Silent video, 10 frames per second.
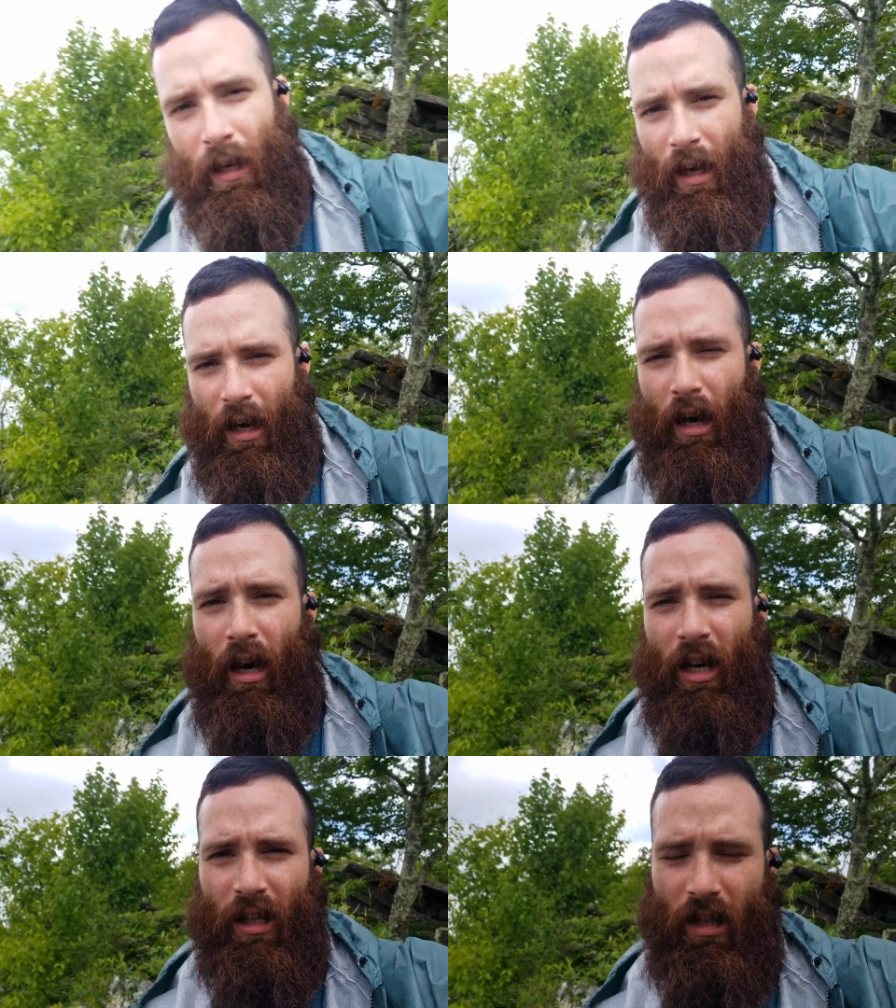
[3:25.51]
Uh,
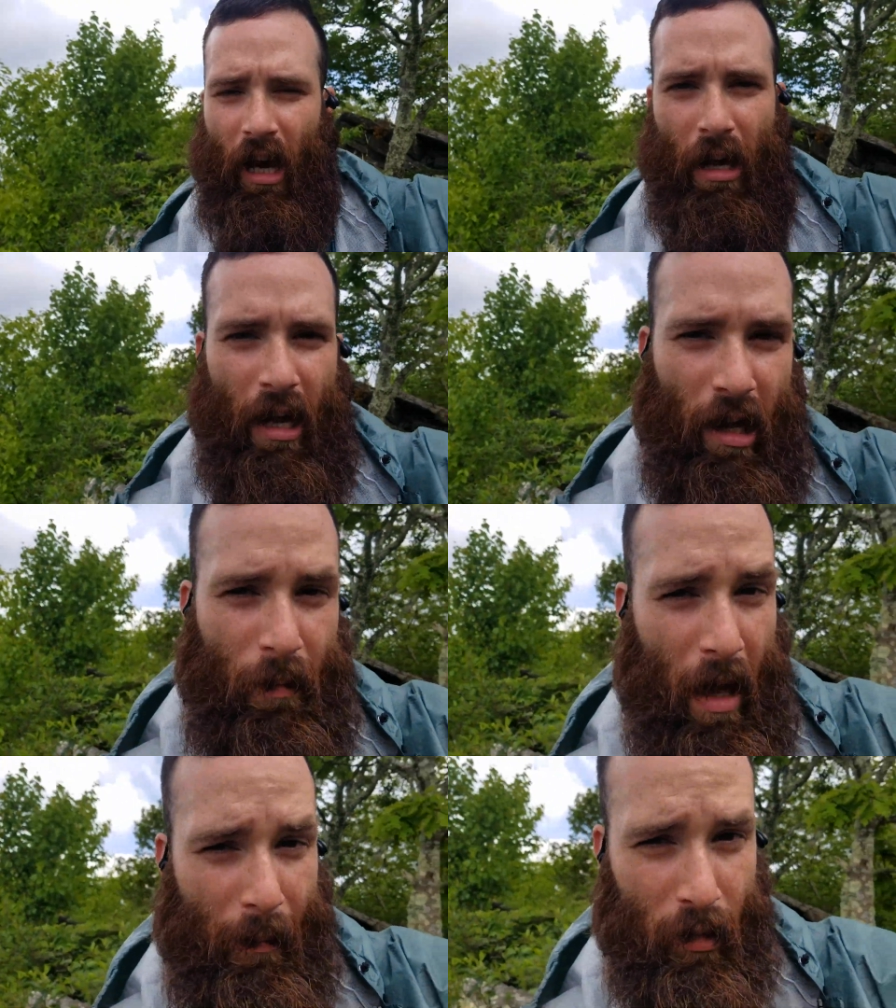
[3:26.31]
I am
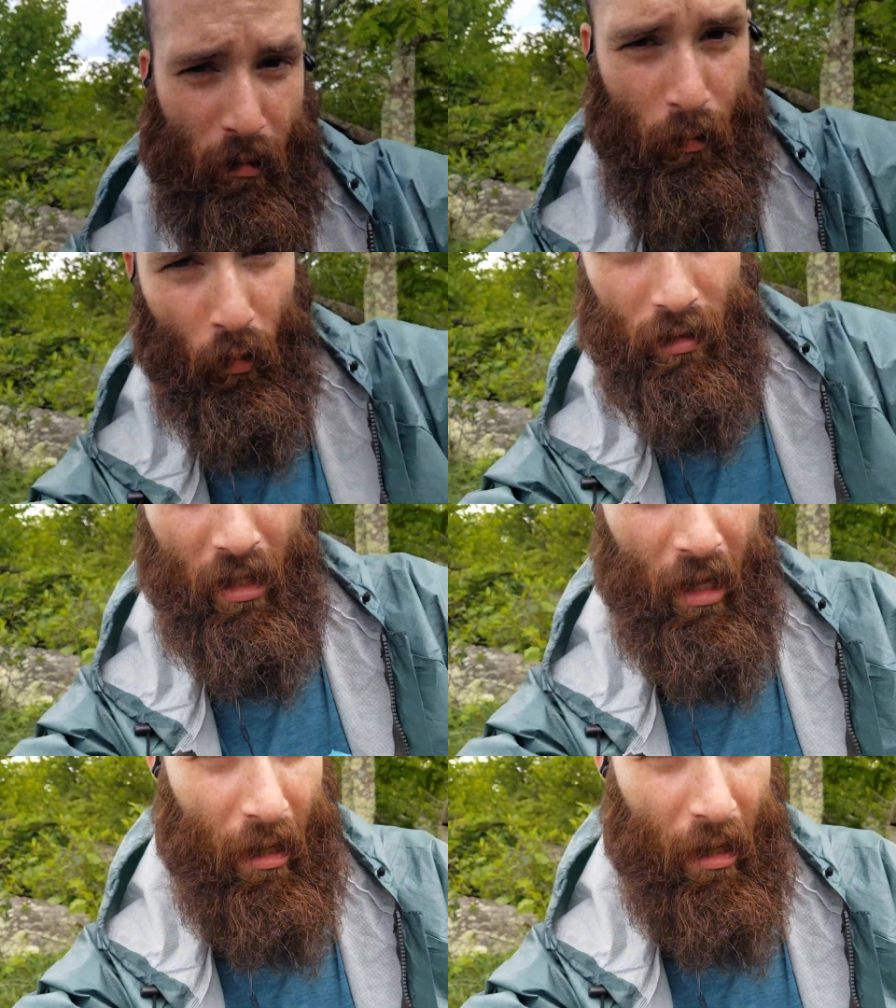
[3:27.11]
happy to report that I